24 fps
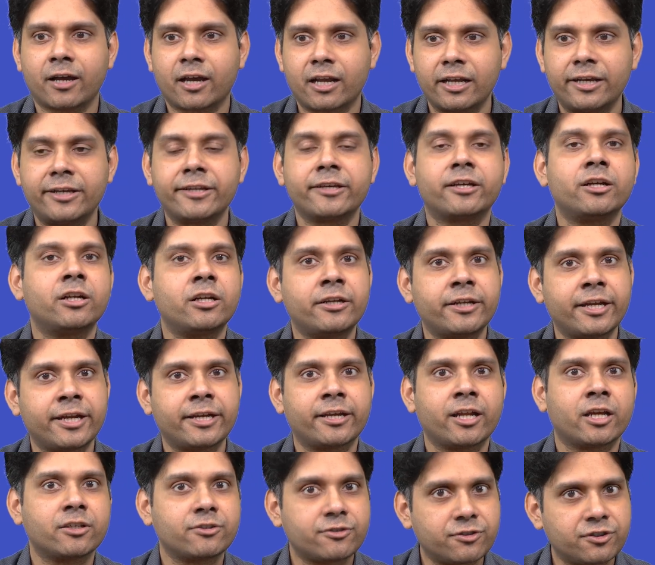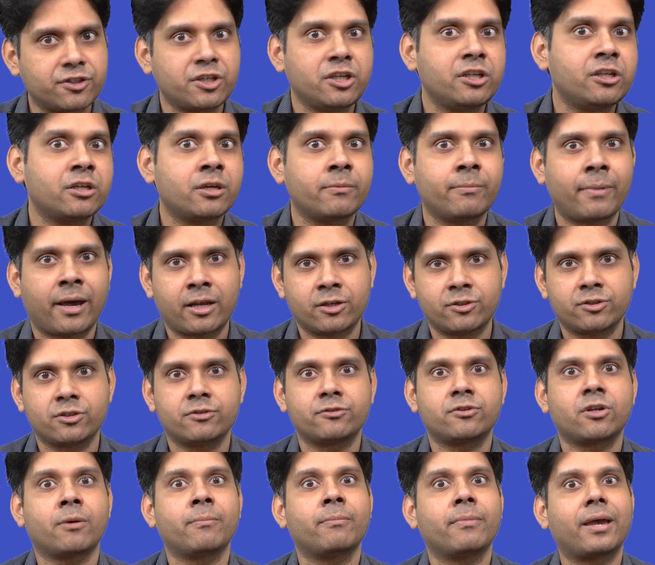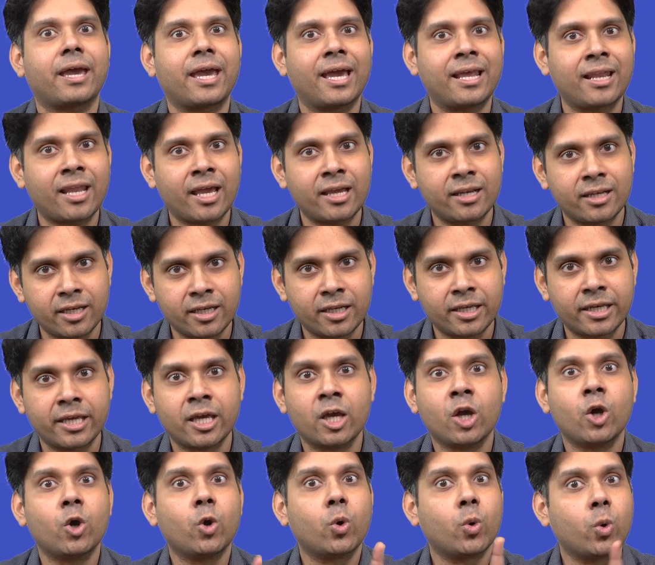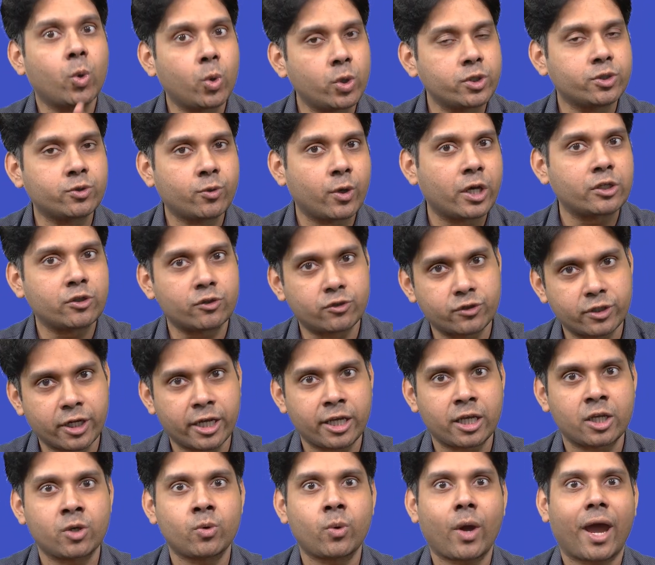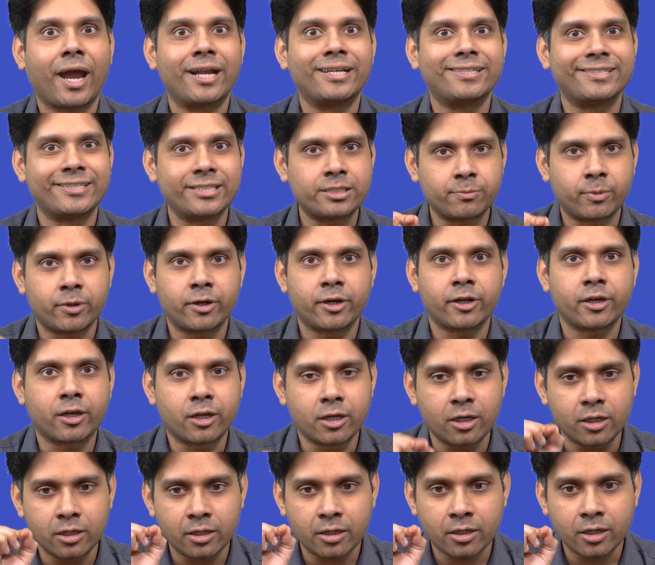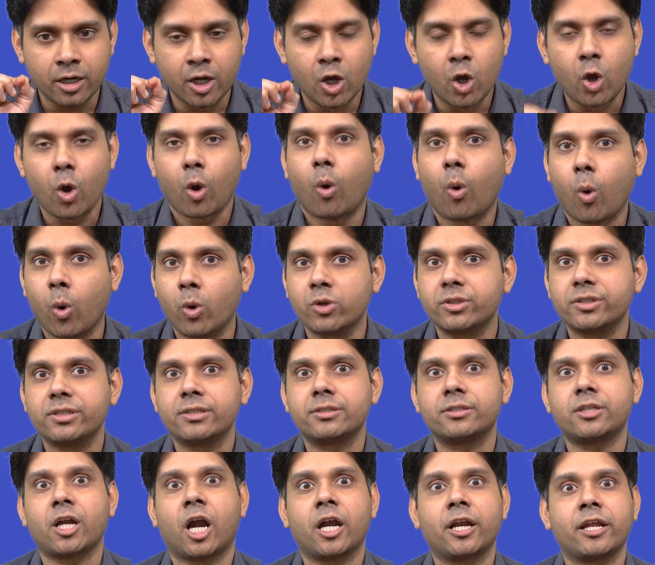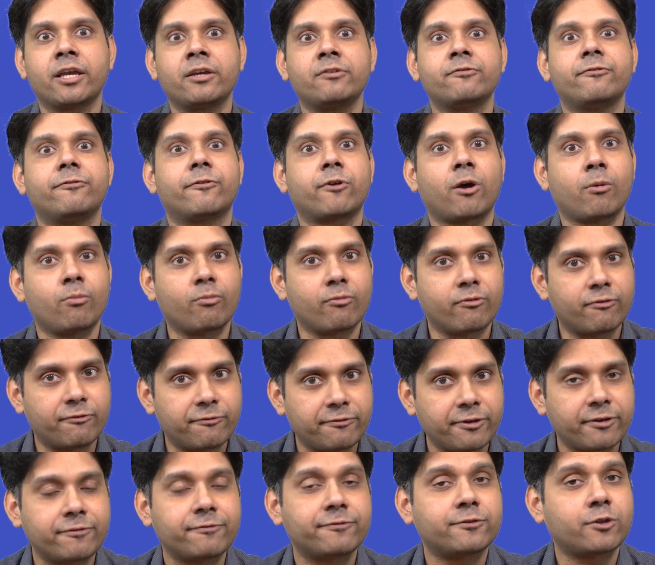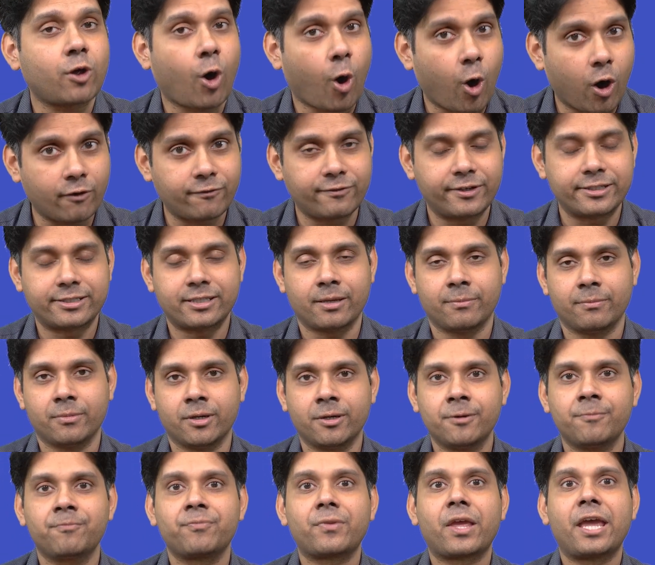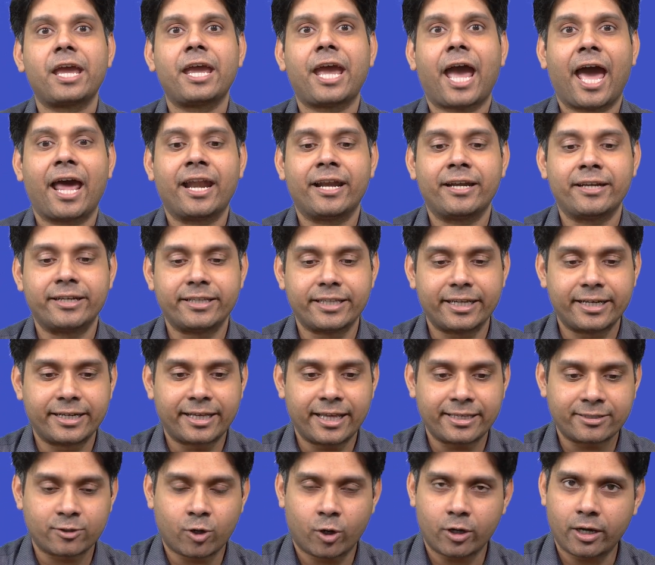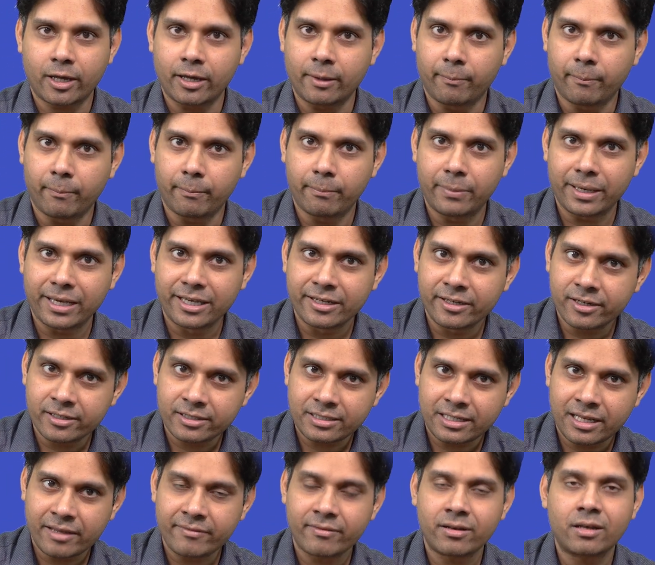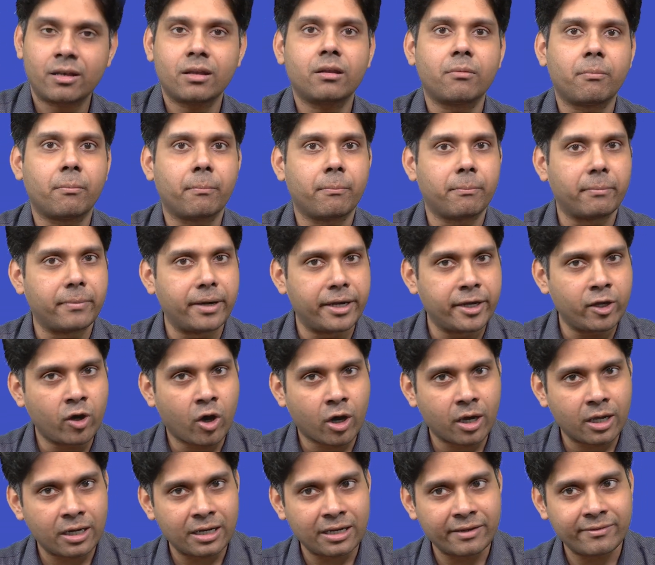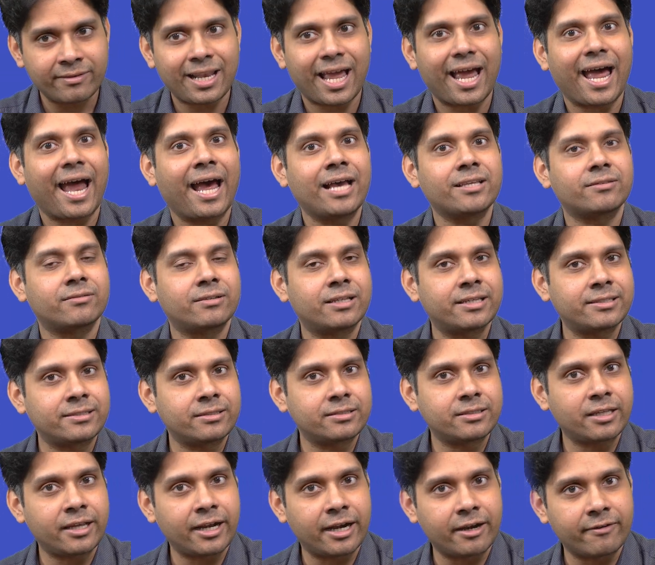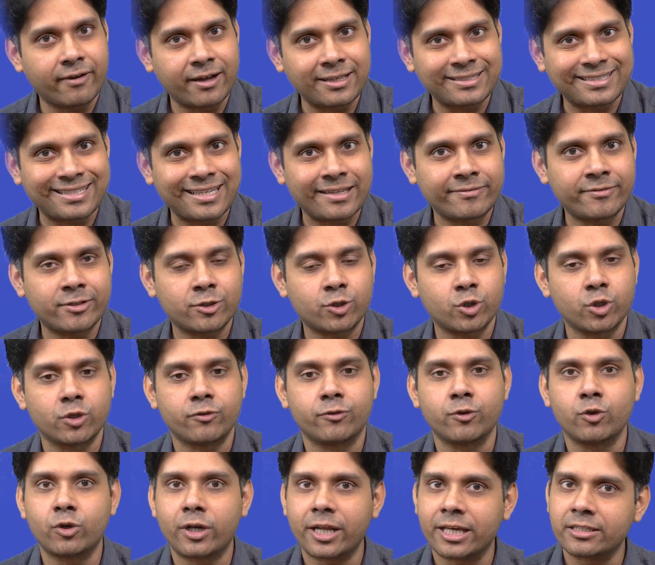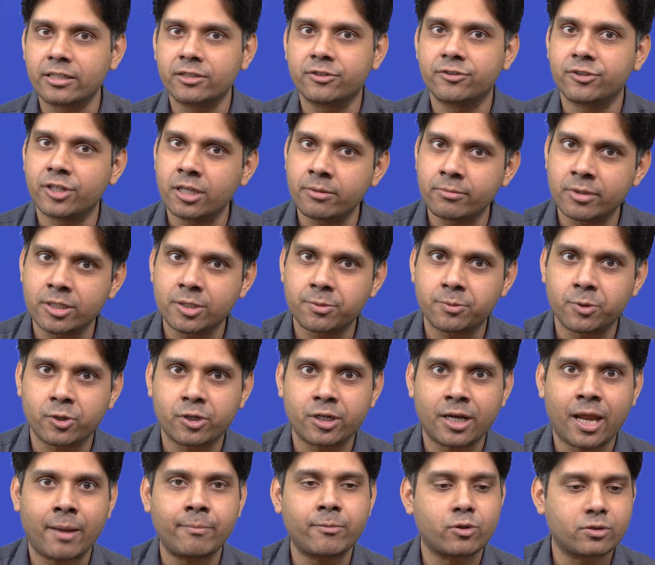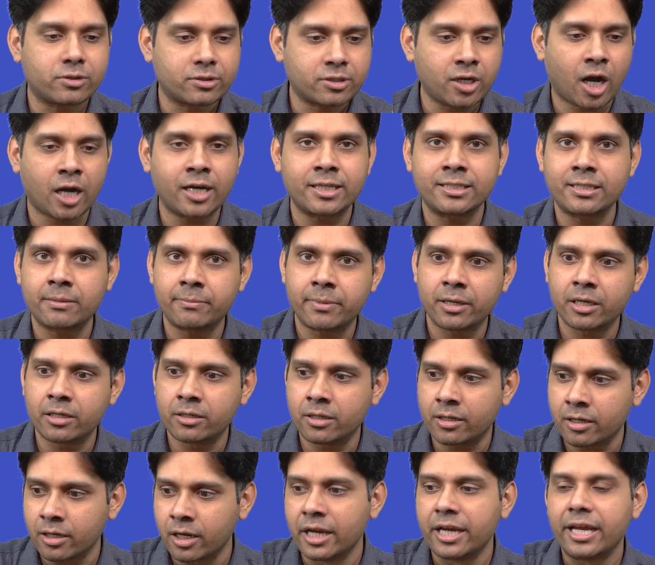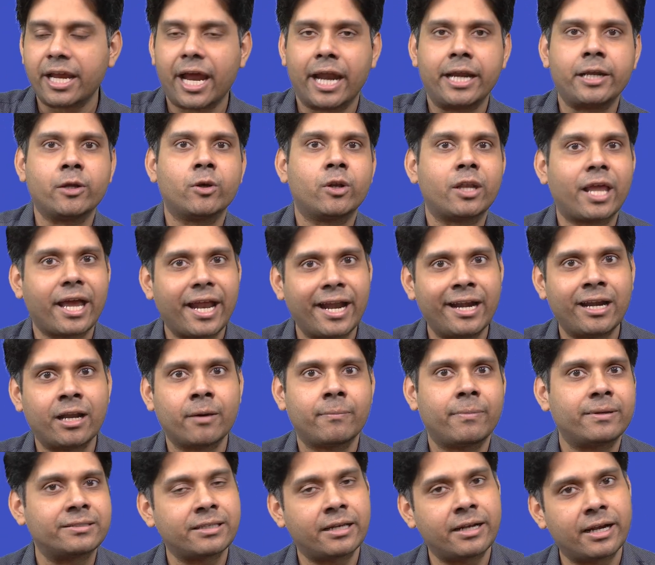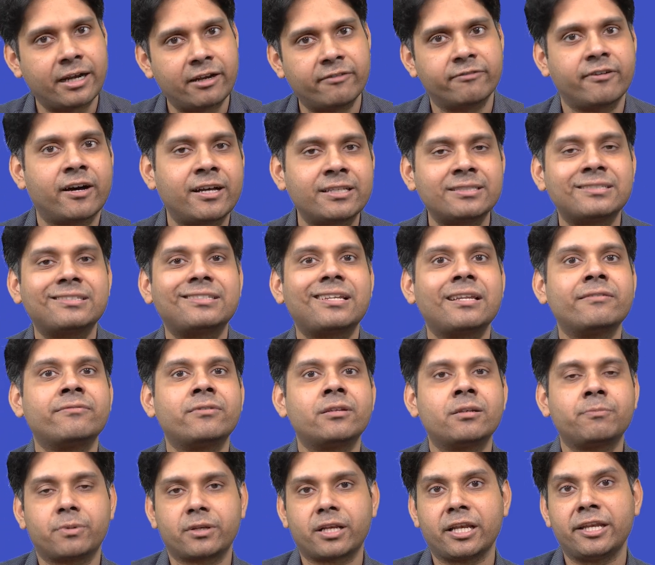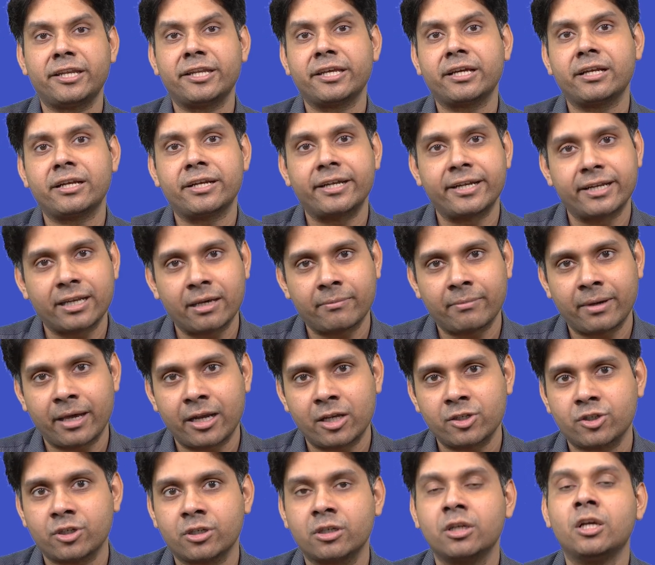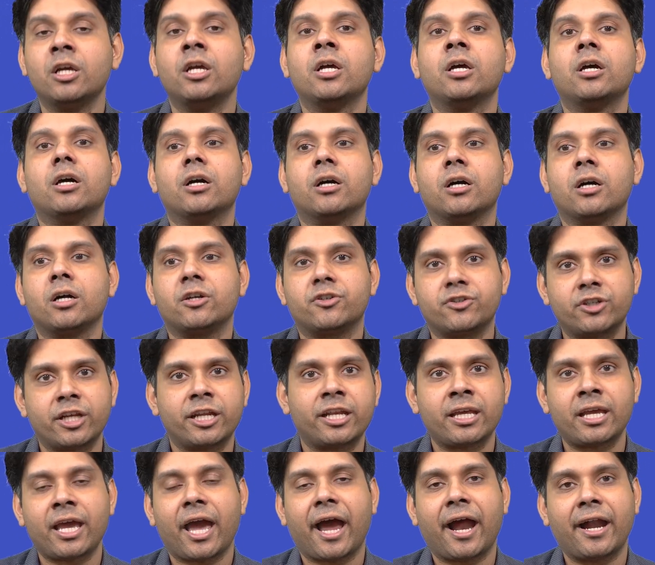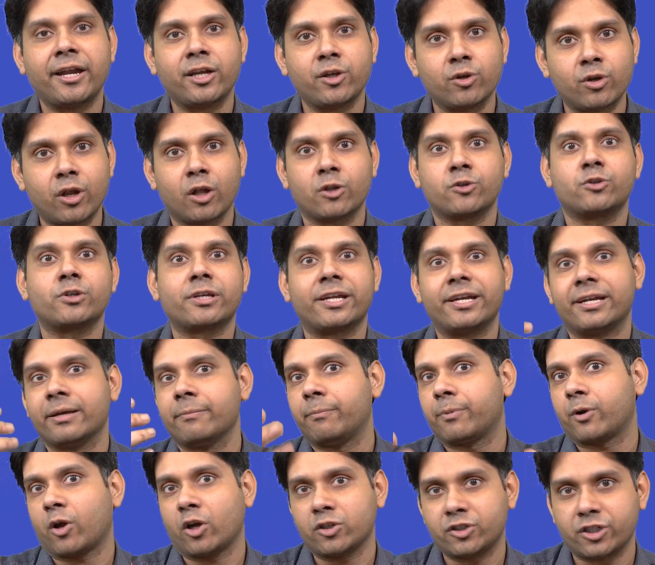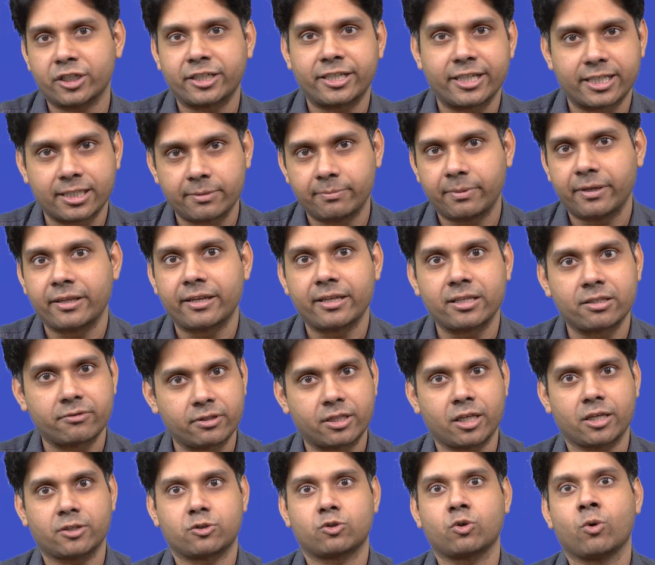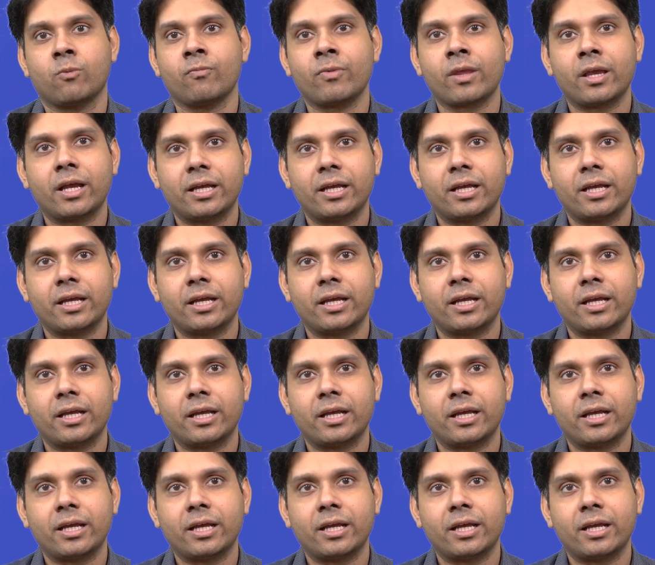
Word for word: a clinical data senior manager from Eli Lilly who is going to train you, and this particular course is starting from 5th of December, and it has got a beginner's level, mediocre level, as well as the advanced level. So if you take the 3 months program, you'll start as a beginner and you will end up as an advanced level clinical data manager training, and you'll also get a project experience with us. So